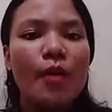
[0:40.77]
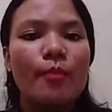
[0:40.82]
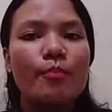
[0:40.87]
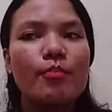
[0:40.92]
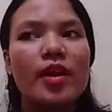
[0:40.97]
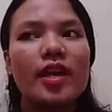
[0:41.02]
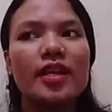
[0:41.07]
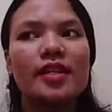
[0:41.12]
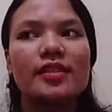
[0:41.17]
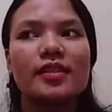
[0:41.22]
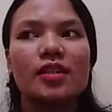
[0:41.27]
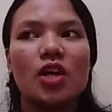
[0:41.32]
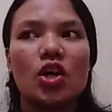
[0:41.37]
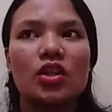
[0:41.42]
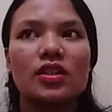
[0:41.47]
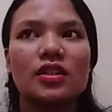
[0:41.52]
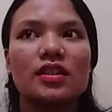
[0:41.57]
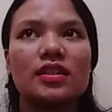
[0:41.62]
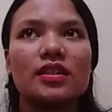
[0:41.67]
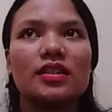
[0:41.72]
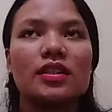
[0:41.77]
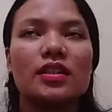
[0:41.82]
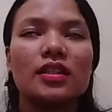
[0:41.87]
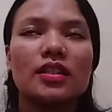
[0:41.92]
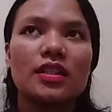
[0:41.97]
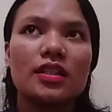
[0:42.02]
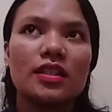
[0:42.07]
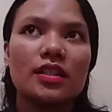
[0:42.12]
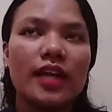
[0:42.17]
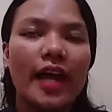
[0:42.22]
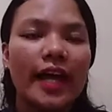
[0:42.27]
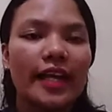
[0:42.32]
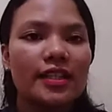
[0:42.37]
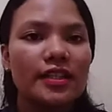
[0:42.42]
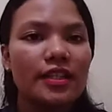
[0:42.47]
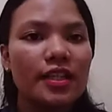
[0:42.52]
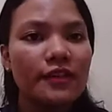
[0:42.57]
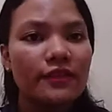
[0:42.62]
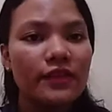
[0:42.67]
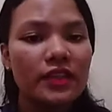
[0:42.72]
based on the
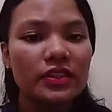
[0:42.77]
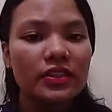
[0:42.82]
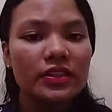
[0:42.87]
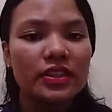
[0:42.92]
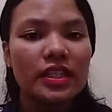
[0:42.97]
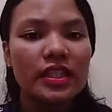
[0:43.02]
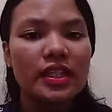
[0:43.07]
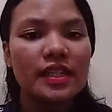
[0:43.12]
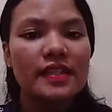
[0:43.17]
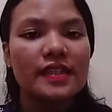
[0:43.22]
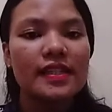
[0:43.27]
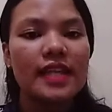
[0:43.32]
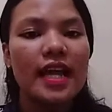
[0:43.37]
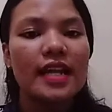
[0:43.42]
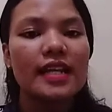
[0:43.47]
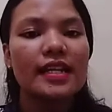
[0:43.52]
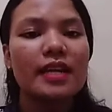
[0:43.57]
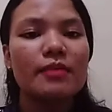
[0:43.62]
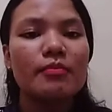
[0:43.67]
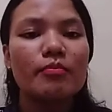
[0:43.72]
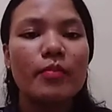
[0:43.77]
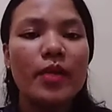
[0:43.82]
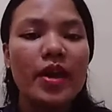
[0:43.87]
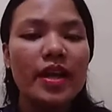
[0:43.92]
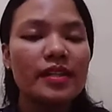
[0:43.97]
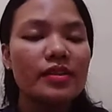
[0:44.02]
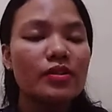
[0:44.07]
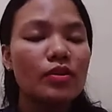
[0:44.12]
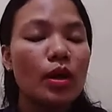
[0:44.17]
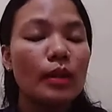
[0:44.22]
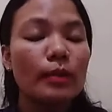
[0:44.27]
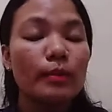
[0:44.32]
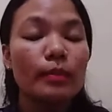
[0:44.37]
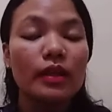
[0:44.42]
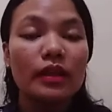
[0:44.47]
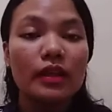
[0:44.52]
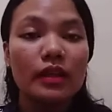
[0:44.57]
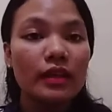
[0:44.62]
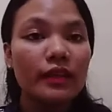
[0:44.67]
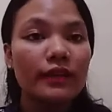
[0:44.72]
activities, and then based on
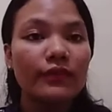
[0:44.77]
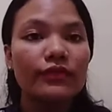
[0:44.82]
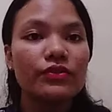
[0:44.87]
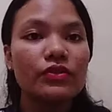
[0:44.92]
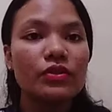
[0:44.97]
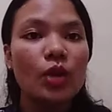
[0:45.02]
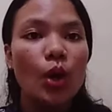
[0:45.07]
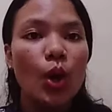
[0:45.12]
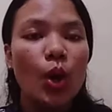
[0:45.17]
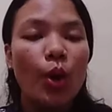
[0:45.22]
beliefs